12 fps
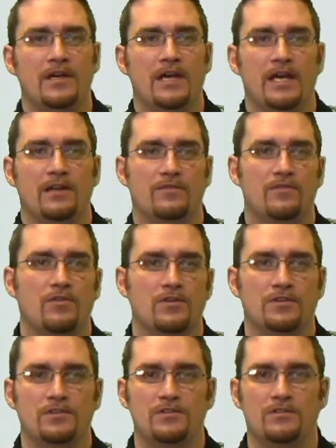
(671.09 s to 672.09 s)
And of
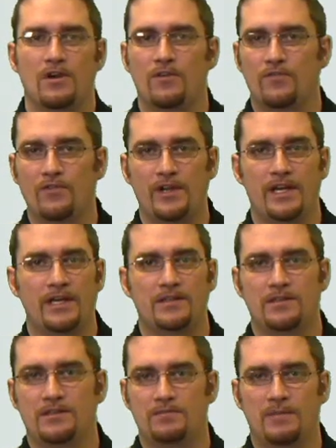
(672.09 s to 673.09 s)
course, no free
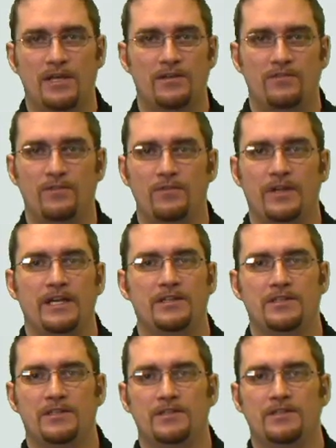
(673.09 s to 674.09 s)
edges, manifold
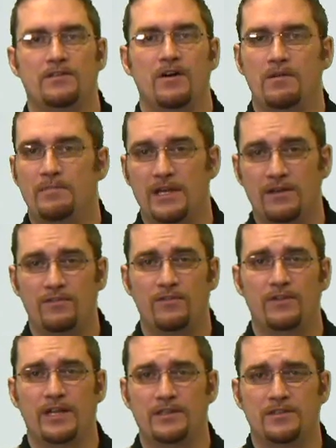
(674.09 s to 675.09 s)
edges,
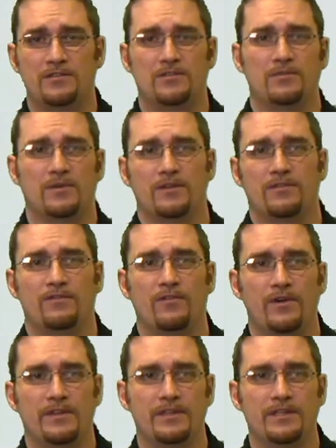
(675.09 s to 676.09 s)
non-manifold edges, you want to
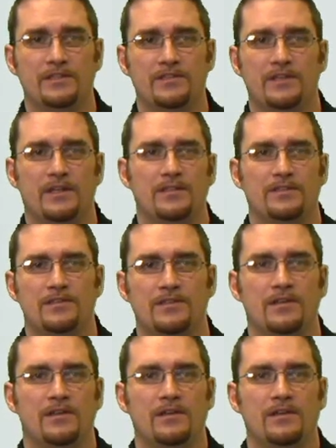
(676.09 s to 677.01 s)
avoid these things.